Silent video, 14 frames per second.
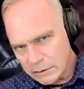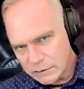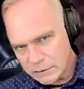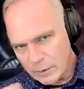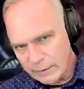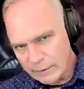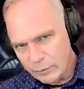
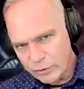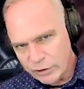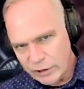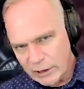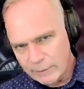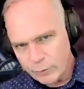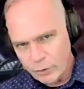Square
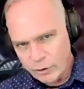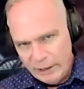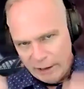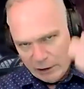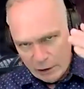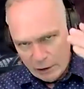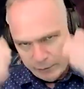Bootcamp or
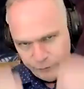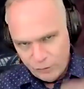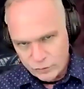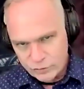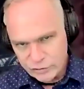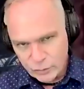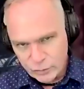any other
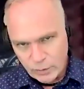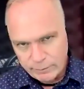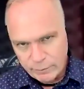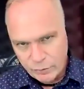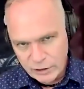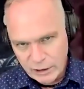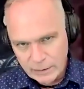future Square
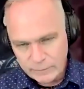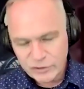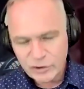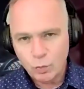Bootcamps,